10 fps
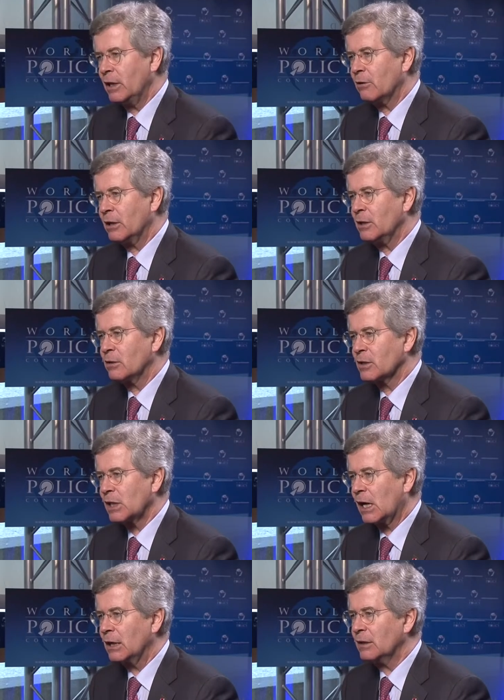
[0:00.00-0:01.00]
the Iranian
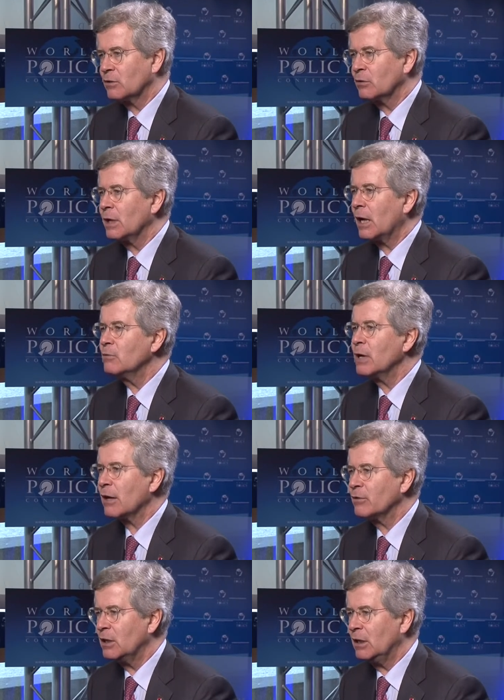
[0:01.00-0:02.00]
side, so now we
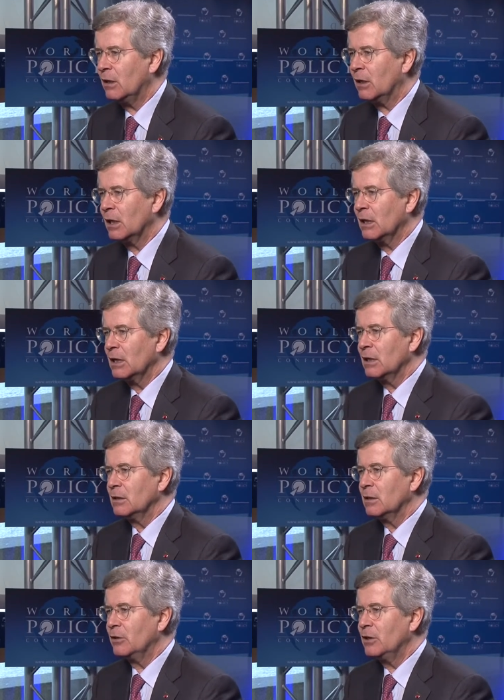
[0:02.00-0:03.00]
have a deal
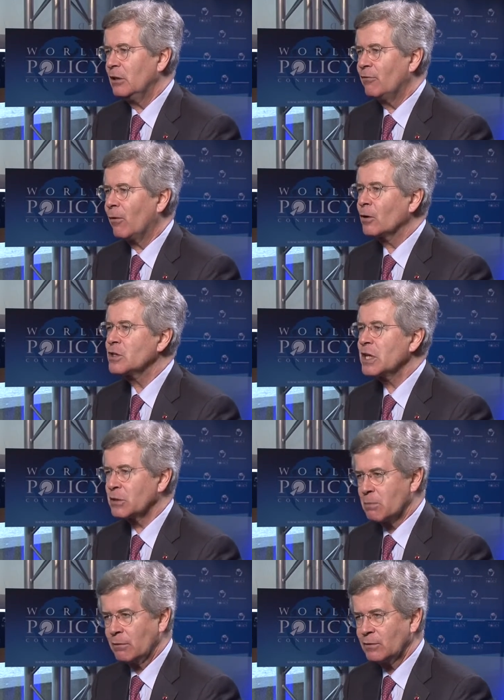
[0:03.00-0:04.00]
a deal for
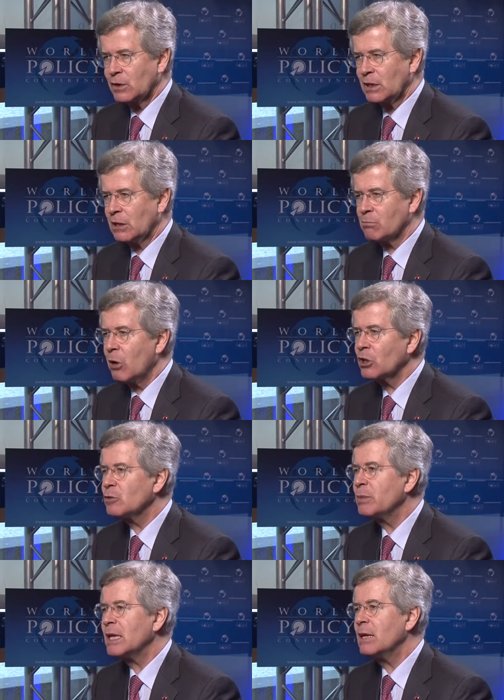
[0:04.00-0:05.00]
six months. It
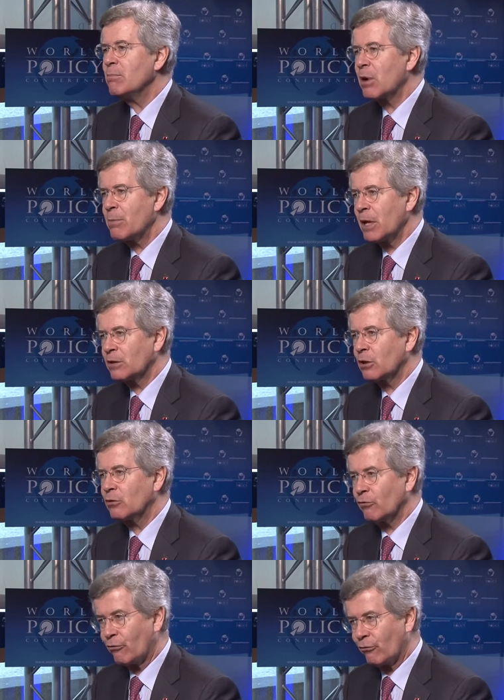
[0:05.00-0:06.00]
must be
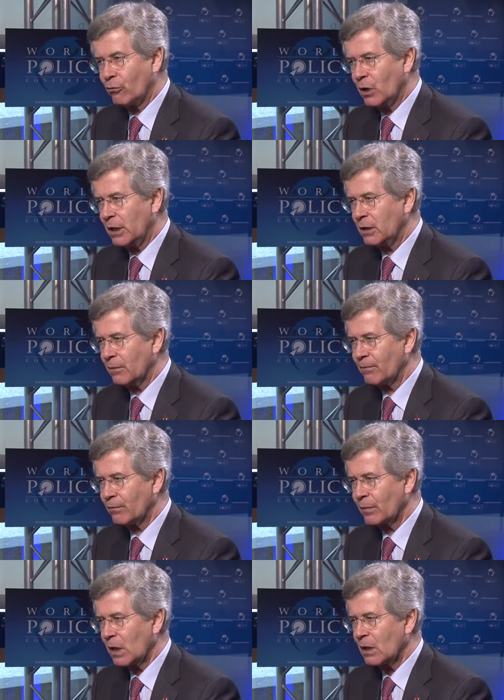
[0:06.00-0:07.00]
implemented fully.
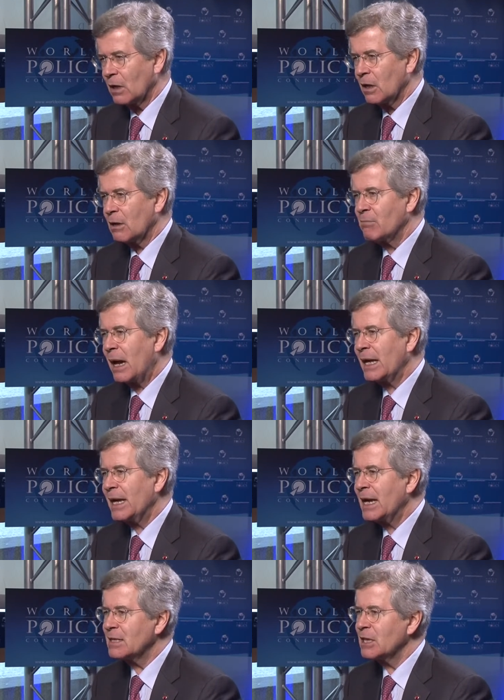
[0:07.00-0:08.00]
My
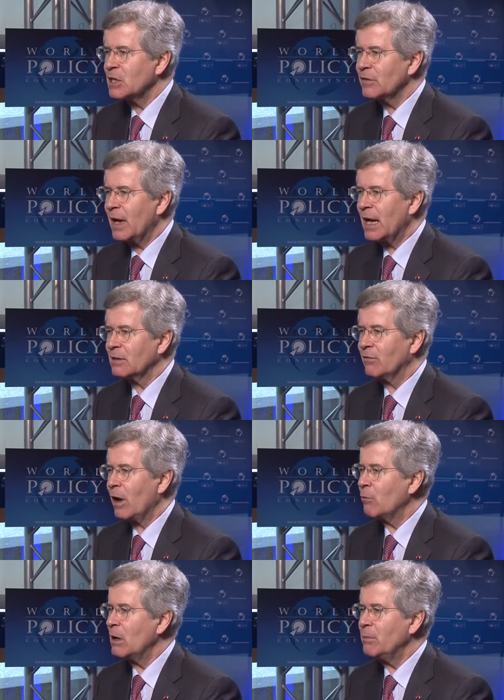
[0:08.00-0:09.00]
guess is that
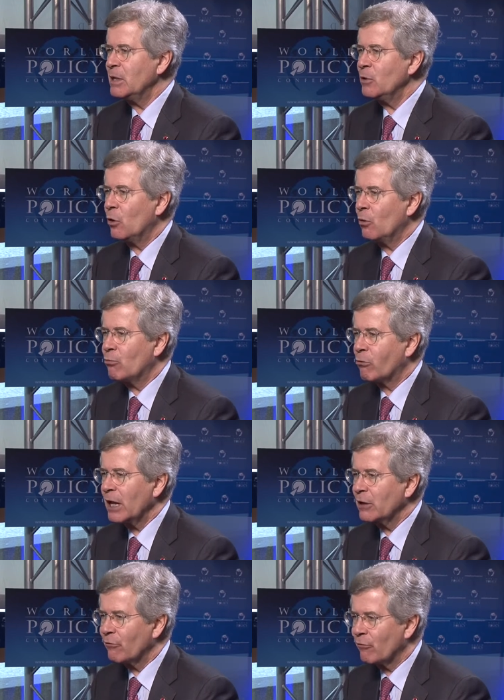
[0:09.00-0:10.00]
there will be no
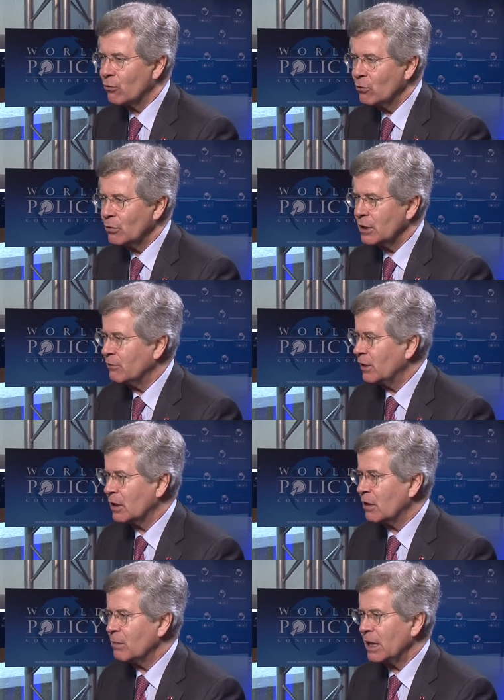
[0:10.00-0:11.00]
breakthrough in the
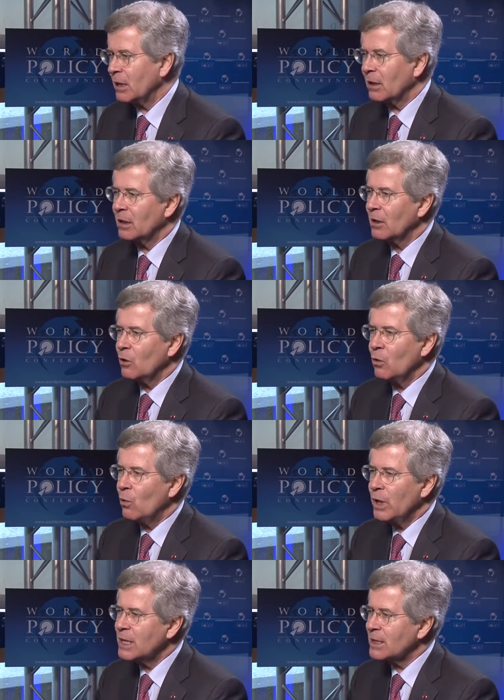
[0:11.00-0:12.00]
coming
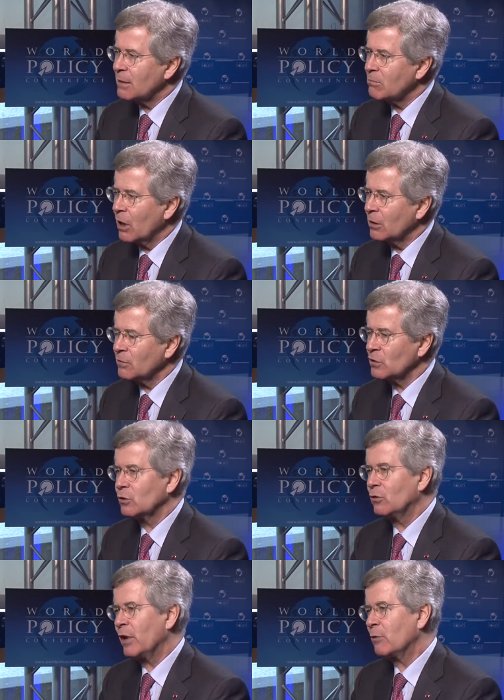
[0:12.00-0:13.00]
weeks and months,
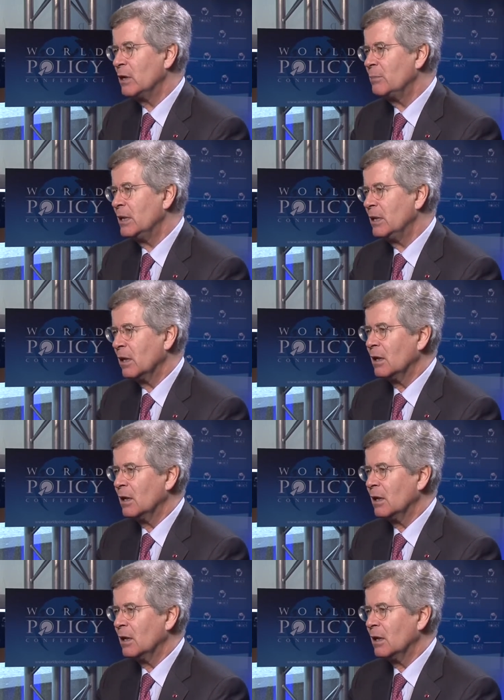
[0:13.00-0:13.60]
so there will be